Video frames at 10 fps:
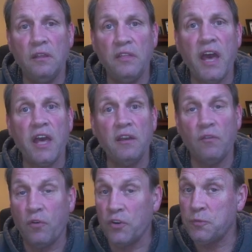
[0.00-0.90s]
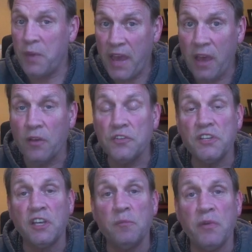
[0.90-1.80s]
That, of course, pales
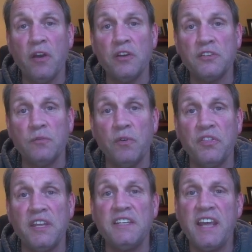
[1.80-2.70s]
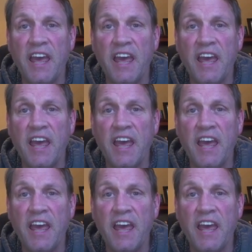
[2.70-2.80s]
in comparison with the